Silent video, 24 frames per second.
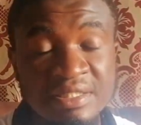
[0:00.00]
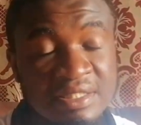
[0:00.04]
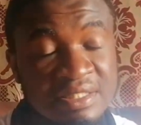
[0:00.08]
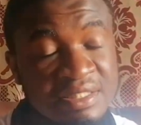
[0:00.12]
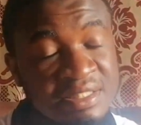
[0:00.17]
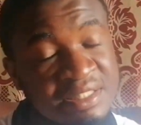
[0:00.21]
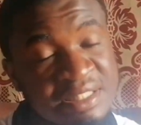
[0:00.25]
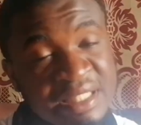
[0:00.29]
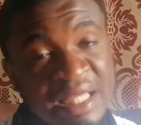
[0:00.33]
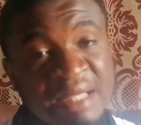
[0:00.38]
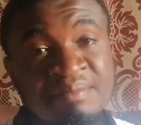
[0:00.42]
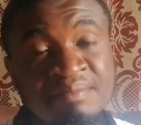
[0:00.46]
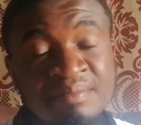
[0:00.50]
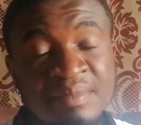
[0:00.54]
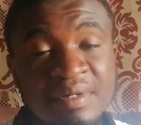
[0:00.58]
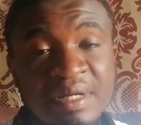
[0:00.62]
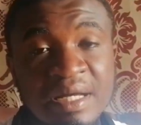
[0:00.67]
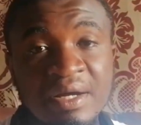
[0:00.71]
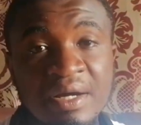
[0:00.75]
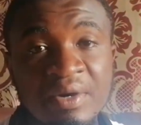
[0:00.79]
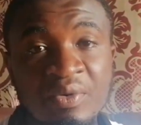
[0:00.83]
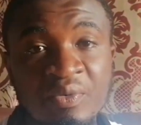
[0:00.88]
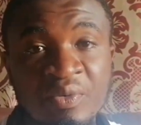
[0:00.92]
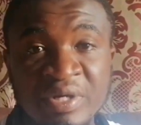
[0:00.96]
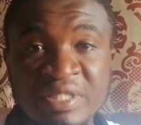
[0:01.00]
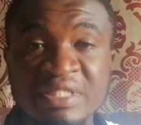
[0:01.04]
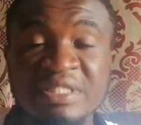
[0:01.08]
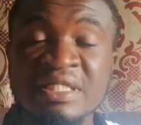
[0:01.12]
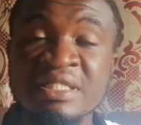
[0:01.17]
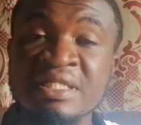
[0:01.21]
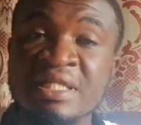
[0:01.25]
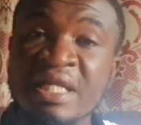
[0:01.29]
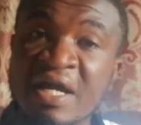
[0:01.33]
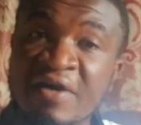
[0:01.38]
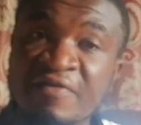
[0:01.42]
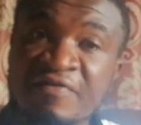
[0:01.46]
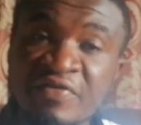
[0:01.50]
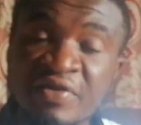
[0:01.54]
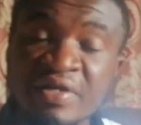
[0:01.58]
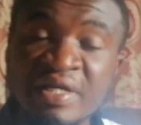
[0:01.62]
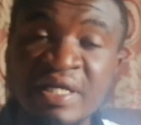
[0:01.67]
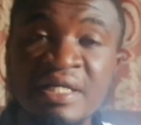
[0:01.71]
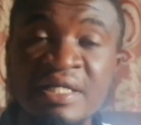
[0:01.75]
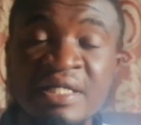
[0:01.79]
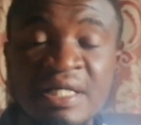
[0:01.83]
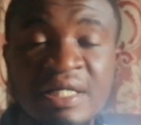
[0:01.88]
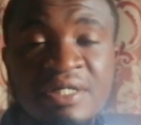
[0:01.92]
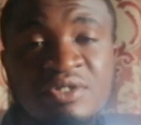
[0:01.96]
some Western
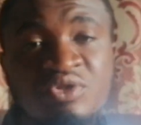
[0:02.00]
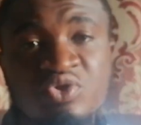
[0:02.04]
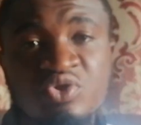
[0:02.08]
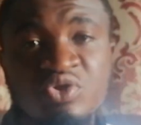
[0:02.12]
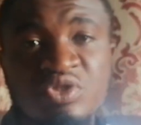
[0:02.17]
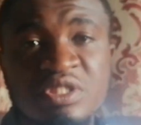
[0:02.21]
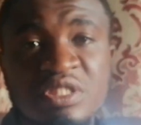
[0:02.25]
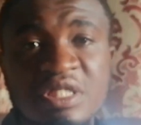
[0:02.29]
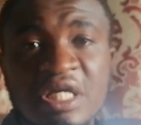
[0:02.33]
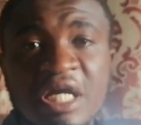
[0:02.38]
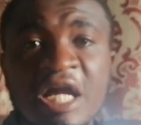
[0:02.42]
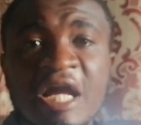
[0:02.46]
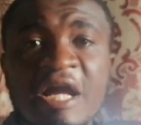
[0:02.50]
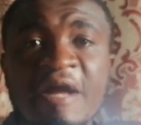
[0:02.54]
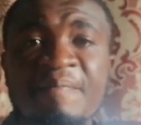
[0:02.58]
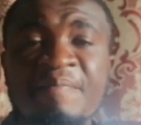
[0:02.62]
African countries,